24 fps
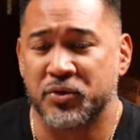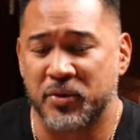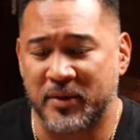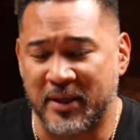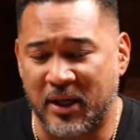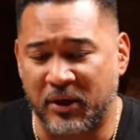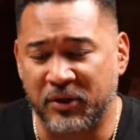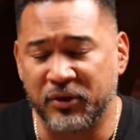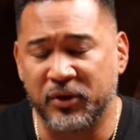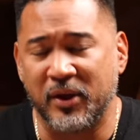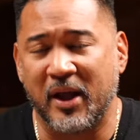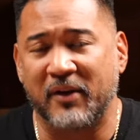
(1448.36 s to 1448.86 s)
So
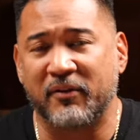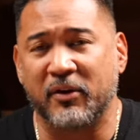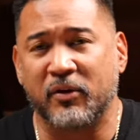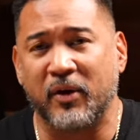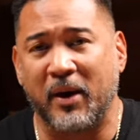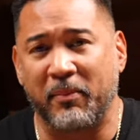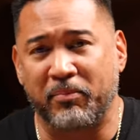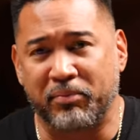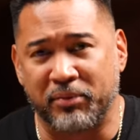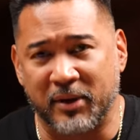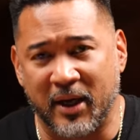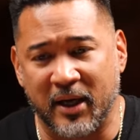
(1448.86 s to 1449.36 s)
not only do you have a
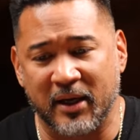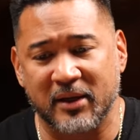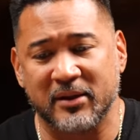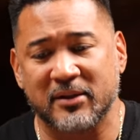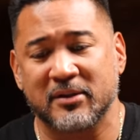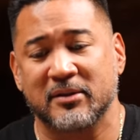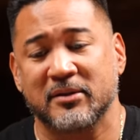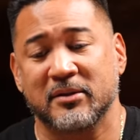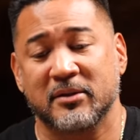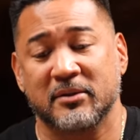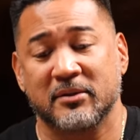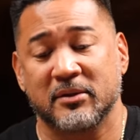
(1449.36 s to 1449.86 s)
great
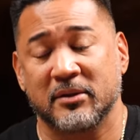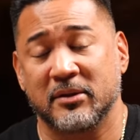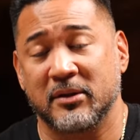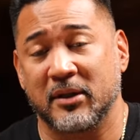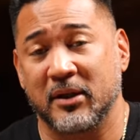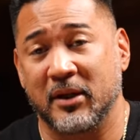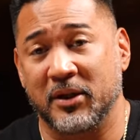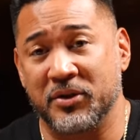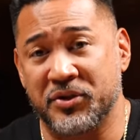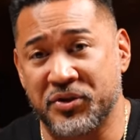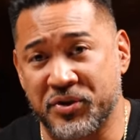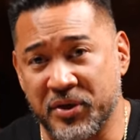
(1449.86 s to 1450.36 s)
product
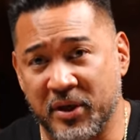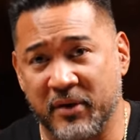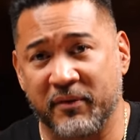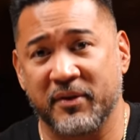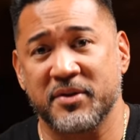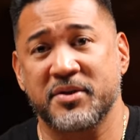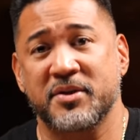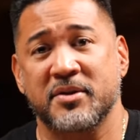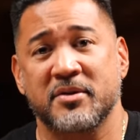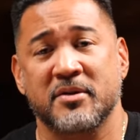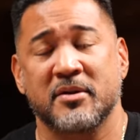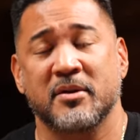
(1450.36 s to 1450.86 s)
and
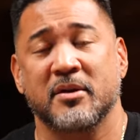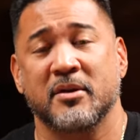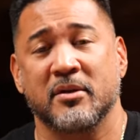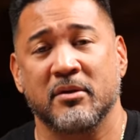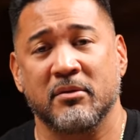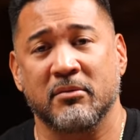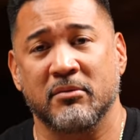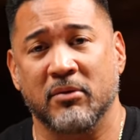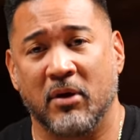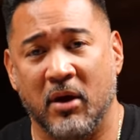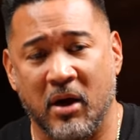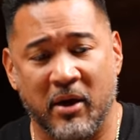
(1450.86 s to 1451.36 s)
service
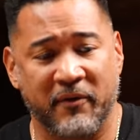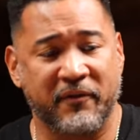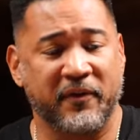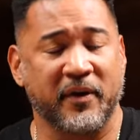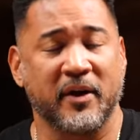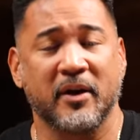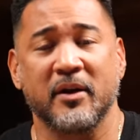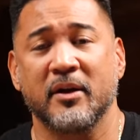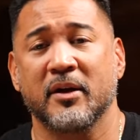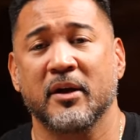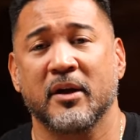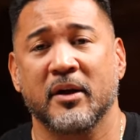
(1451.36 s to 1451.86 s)

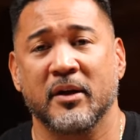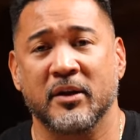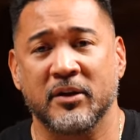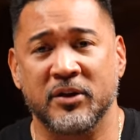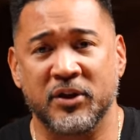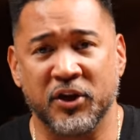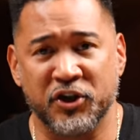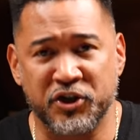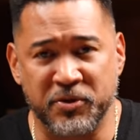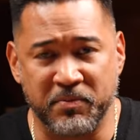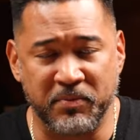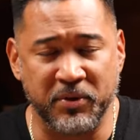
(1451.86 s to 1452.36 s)
offering,
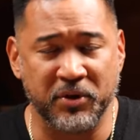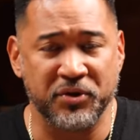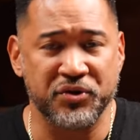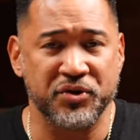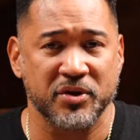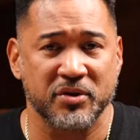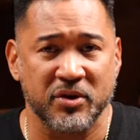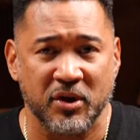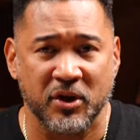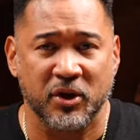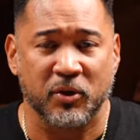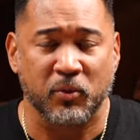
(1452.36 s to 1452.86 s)

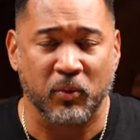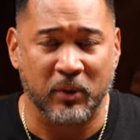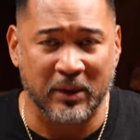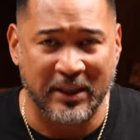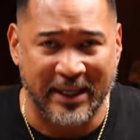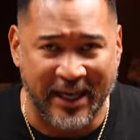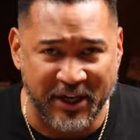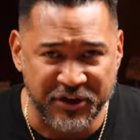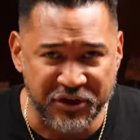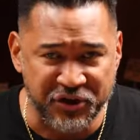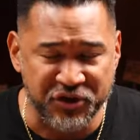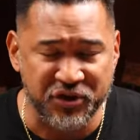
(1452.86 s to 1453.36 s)
distribution,
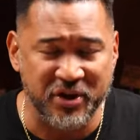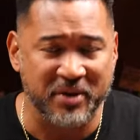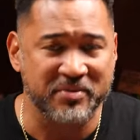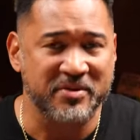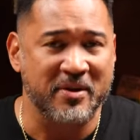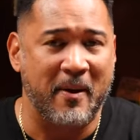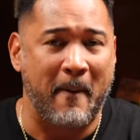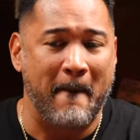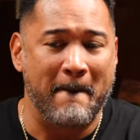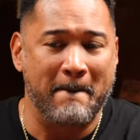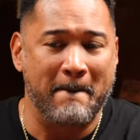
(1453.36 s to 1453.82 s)
relationships,